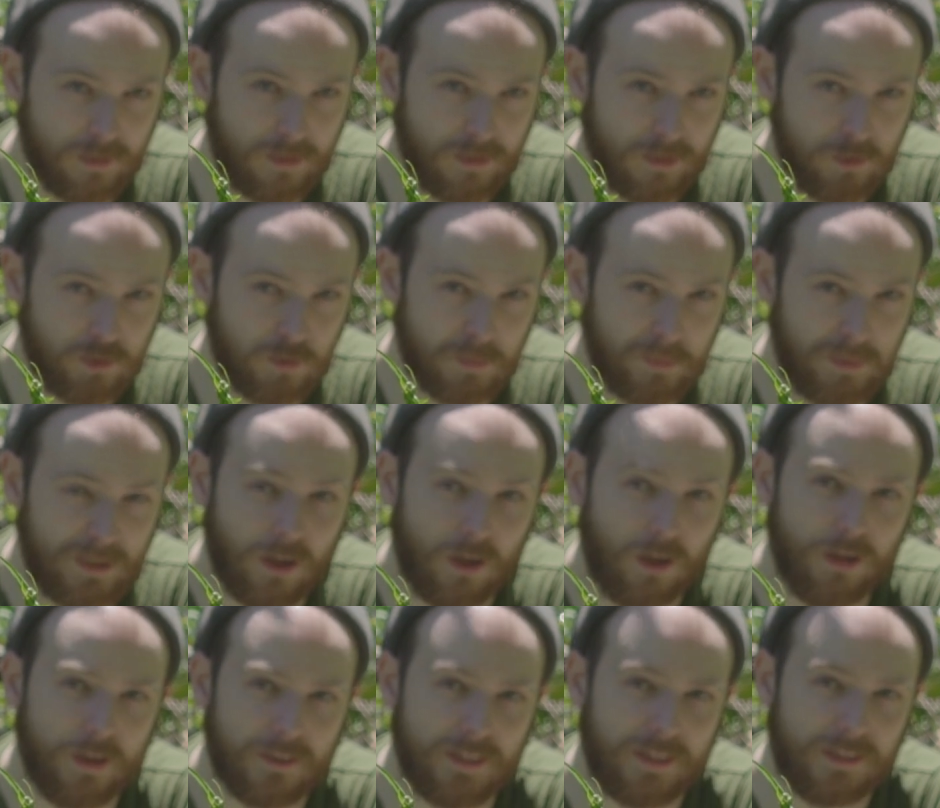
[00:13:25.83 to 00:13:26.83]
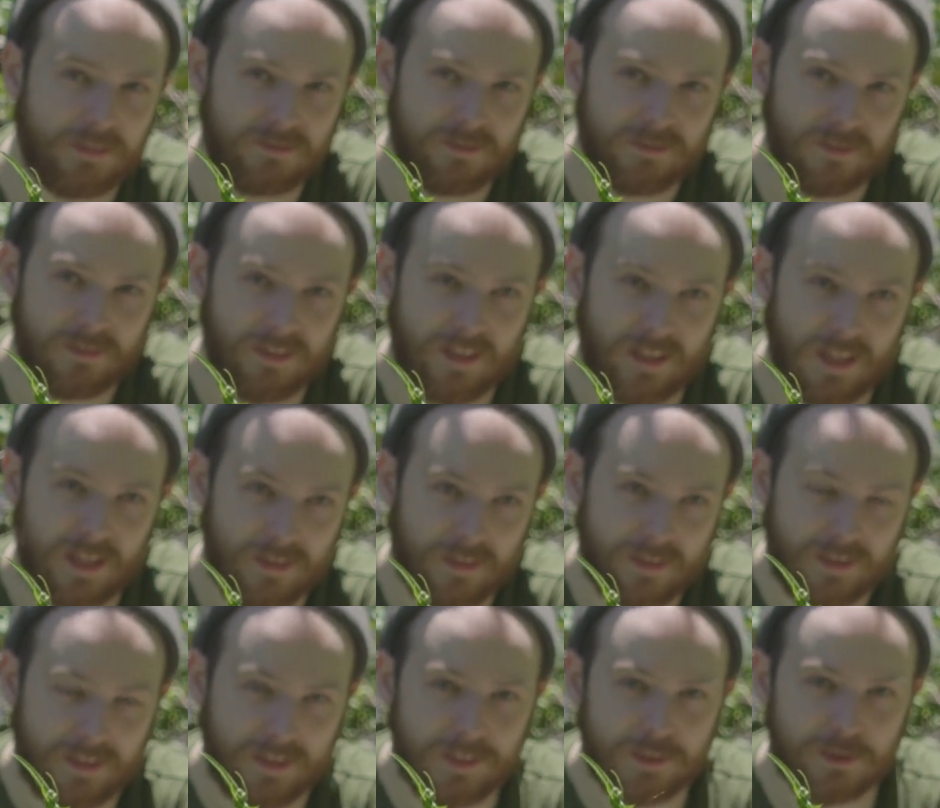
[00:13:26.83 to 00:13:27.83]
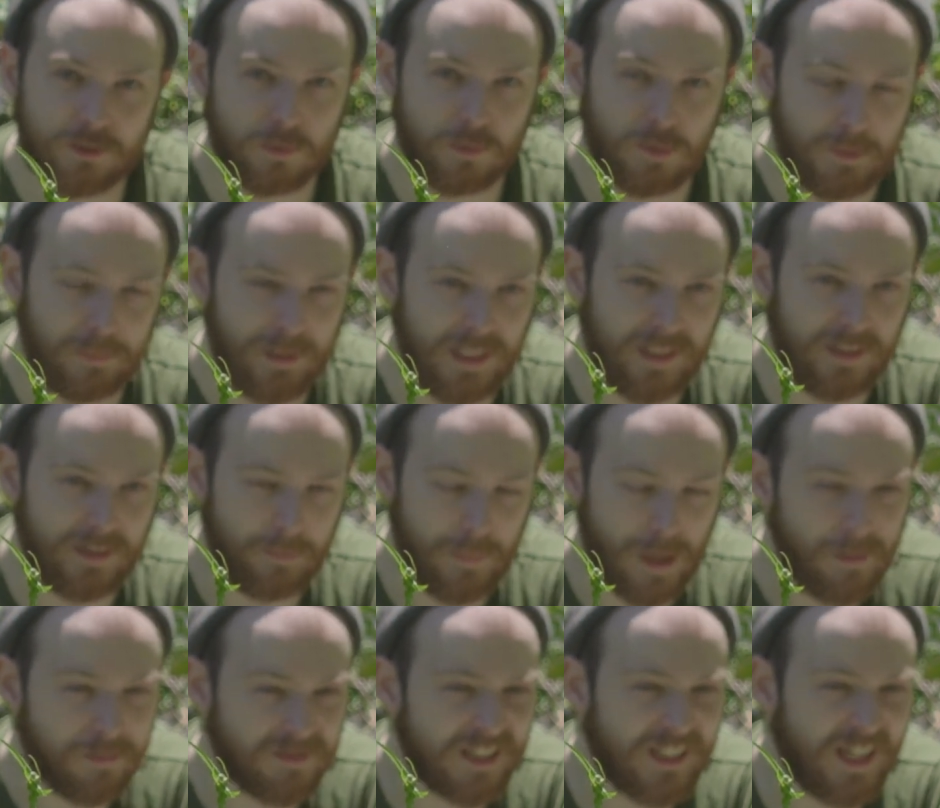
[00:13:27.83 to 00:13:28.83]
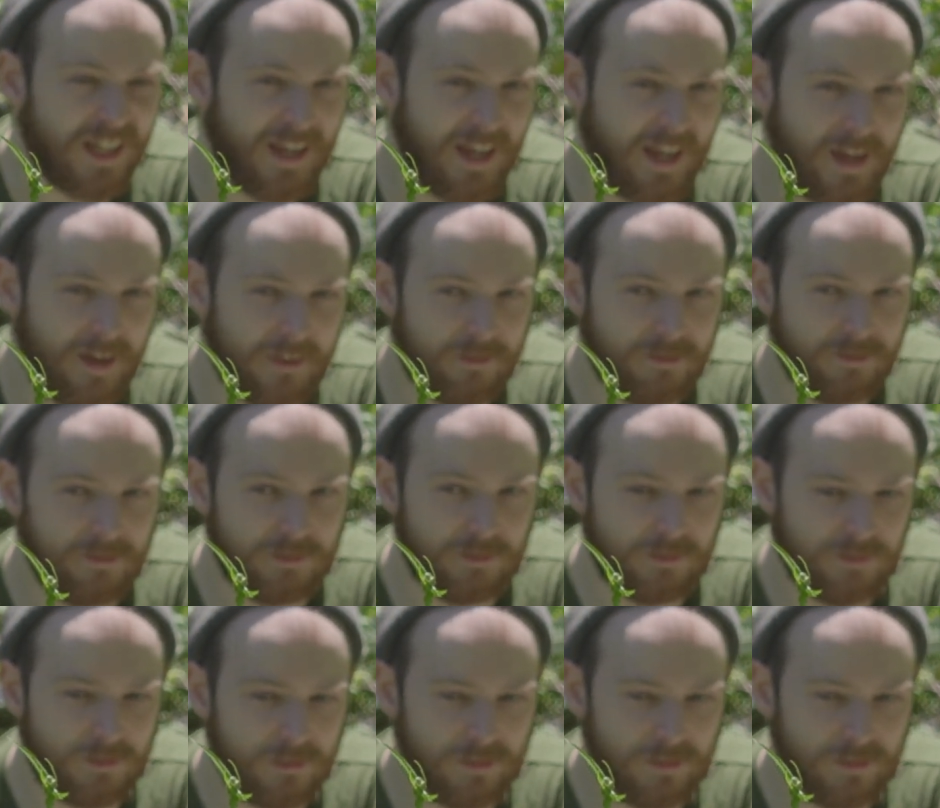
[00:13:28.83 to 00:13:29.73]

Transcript: those would be gone, and then this would be the memory I have,